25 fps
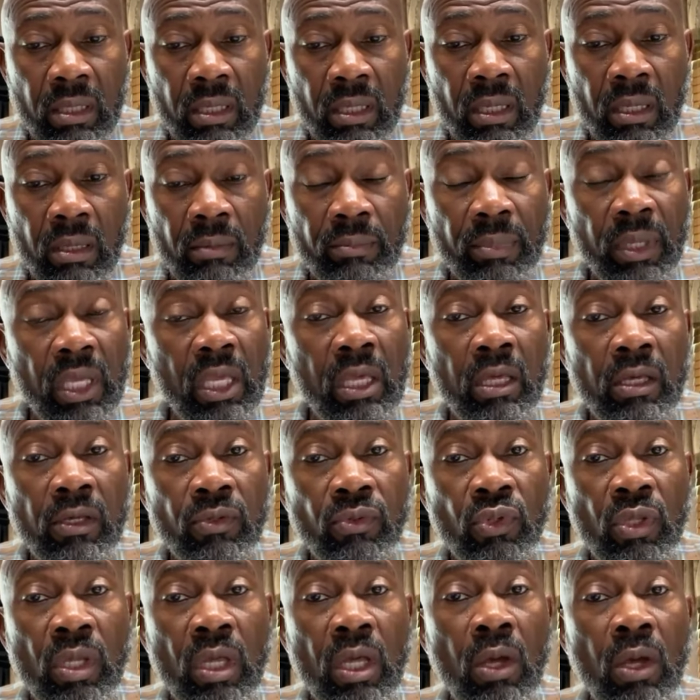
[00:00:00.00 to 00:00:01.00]

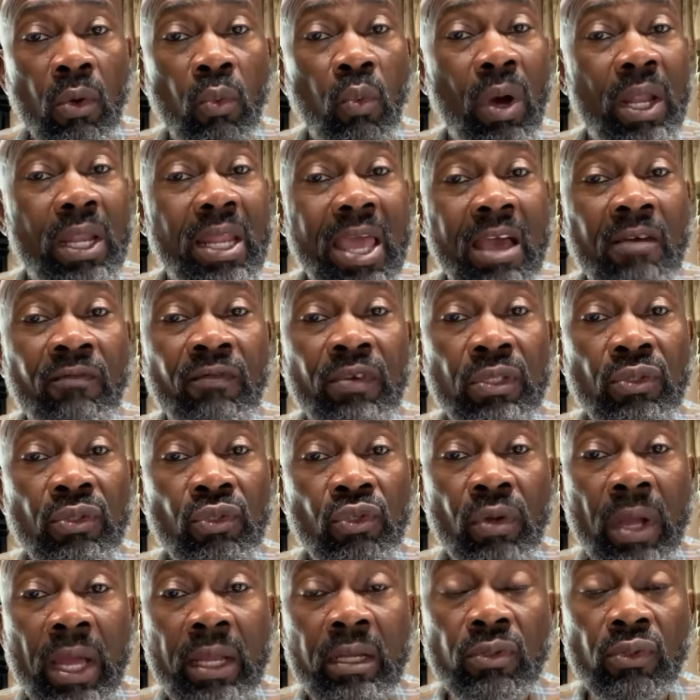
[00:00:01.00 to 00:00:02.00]
Because whatever is
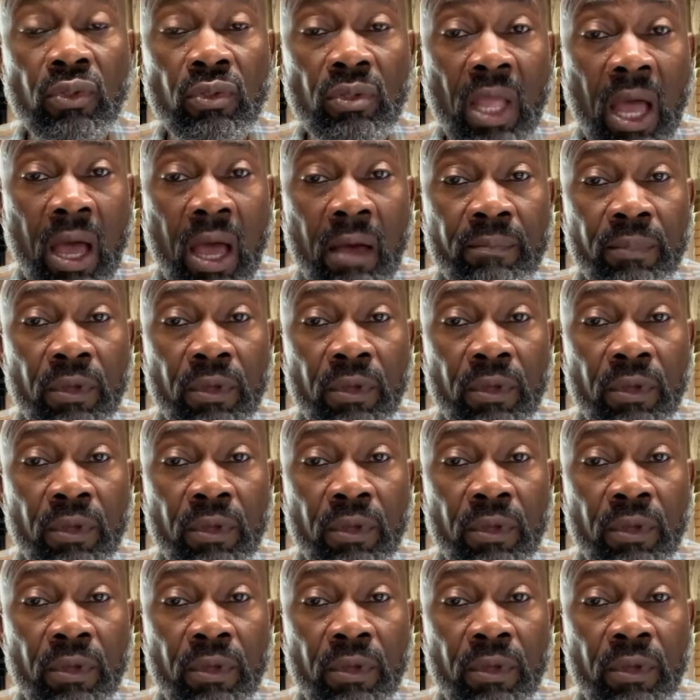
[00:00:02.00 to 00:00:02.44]
trying to stop